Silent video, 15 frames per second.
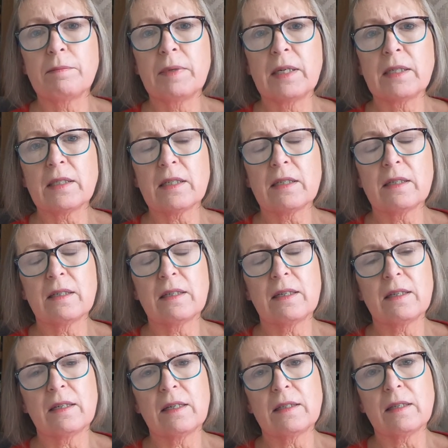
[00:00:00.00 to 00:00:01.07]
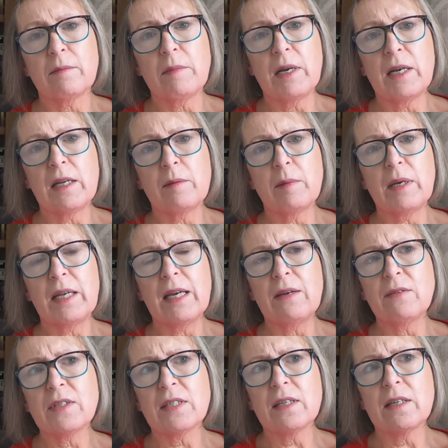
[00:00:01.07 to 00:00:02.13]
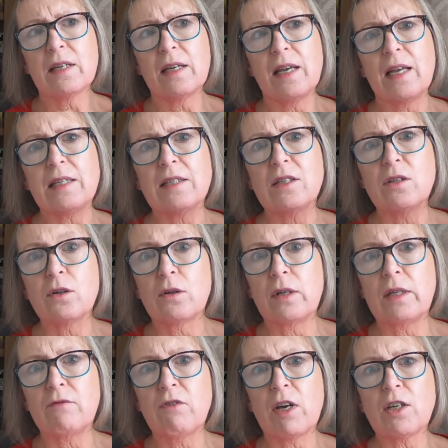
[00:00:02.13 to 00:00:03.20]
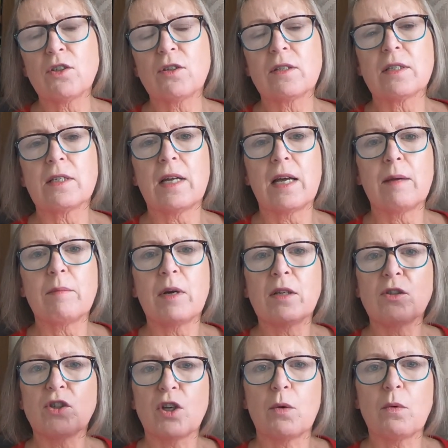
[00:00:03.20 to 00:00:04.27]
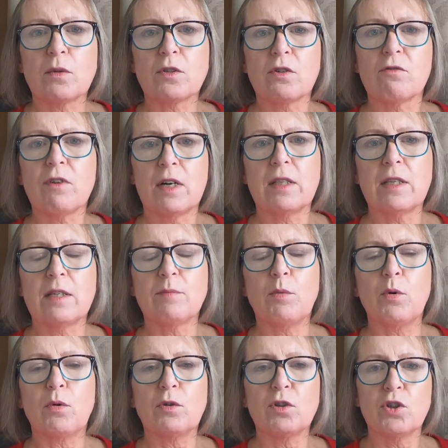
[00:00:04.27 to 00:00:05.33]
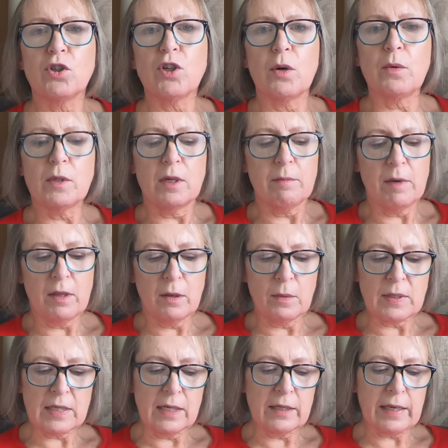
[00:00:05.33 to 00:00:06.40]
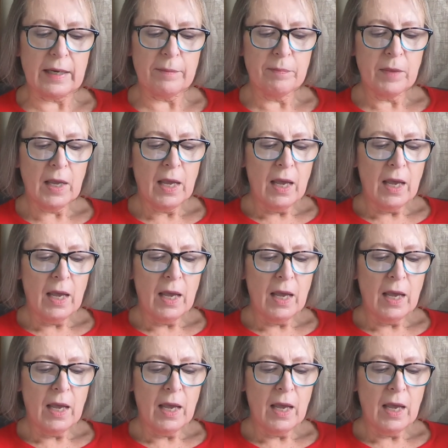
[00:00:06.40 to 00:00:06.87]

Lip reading: But as Amelia believes, it's not in Rachel's name. And she wants to write this book to show what her mother was like.